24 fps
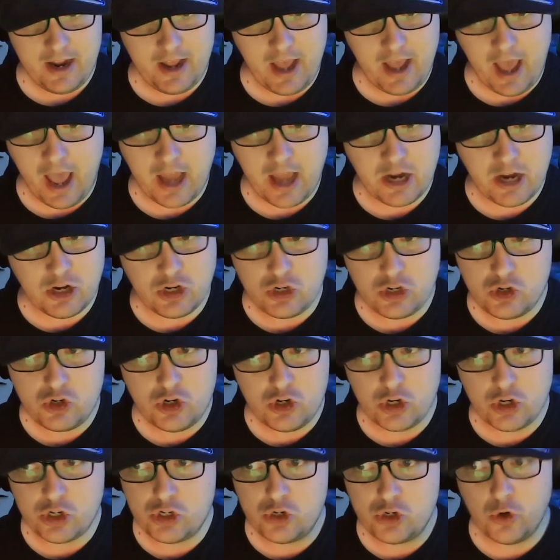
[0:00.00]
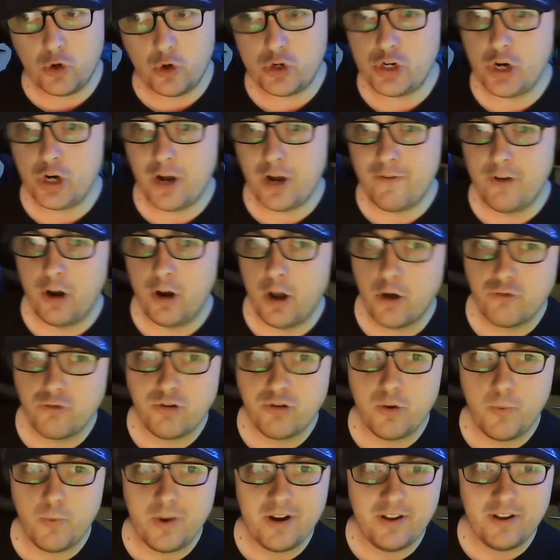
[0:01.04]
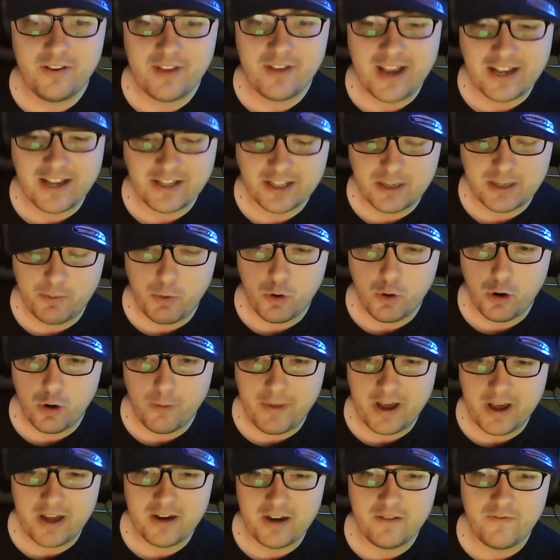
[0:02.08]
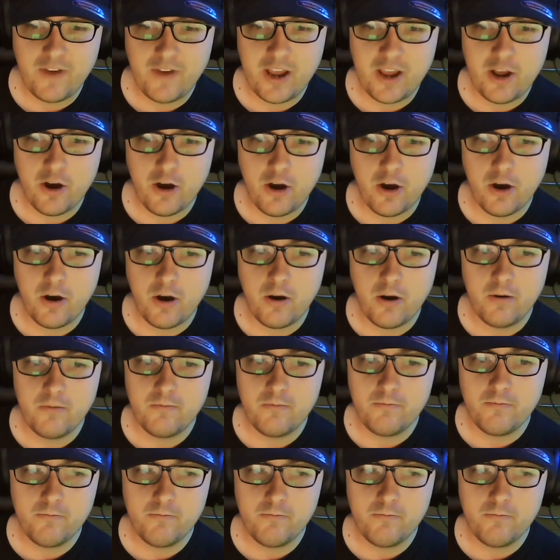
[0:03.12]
And just touching on the Lottery Winners as a support band, they are